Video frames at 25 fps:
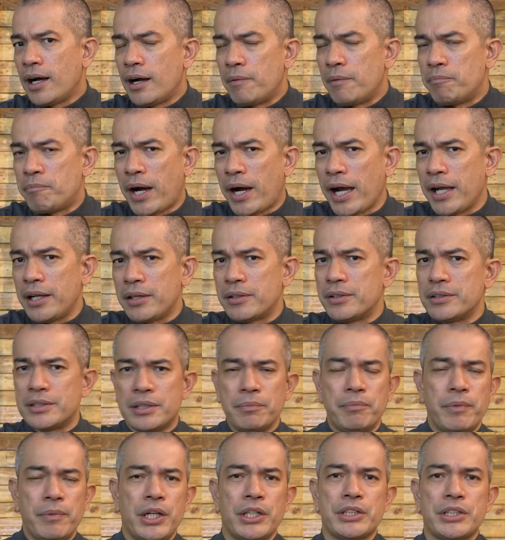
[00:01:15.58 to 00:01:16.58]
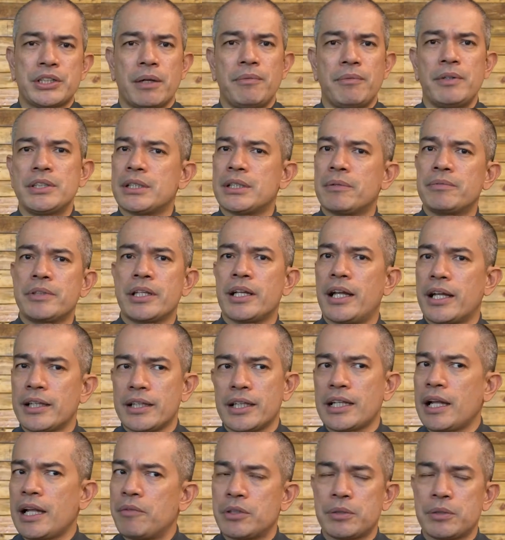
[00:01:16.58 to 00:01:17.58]
minor diminished seven, something like
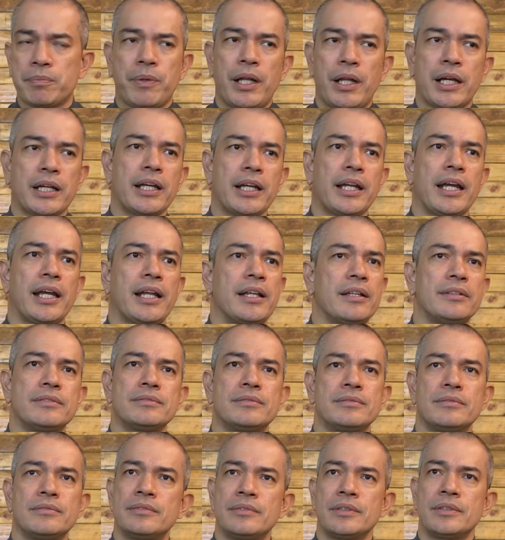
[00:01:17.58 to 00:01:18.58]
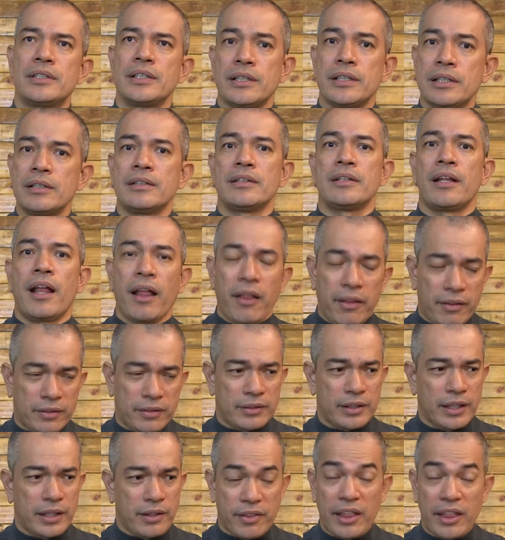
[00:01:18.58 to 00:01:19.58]
that. I was plucking in
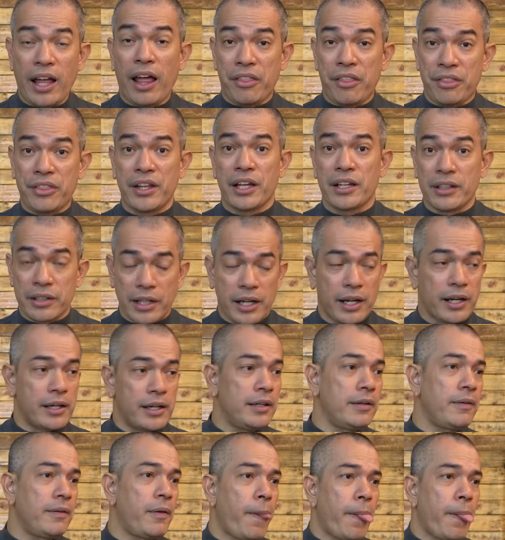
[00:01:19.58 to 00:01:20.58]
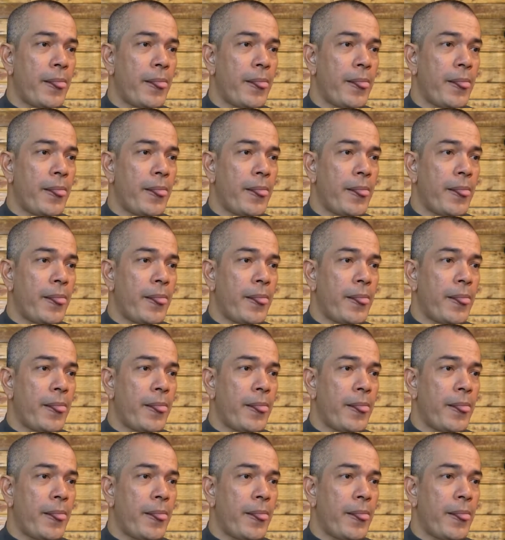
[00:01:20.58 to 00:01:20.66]
that thing there.